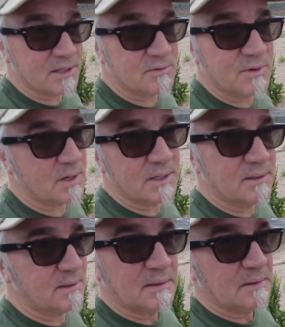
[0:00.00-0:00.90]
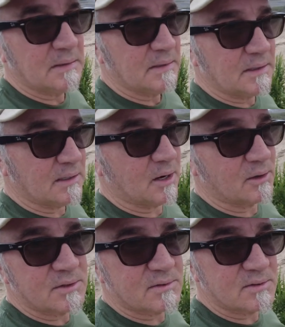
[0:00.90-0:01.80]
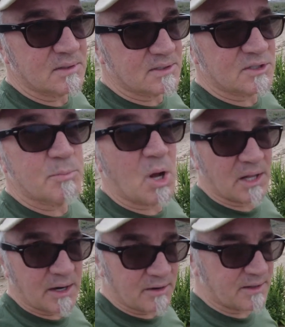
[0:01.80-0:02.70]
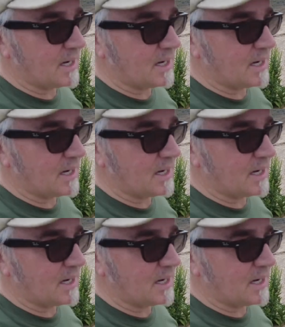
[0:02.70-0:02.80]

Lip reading: It's very, it's a small area that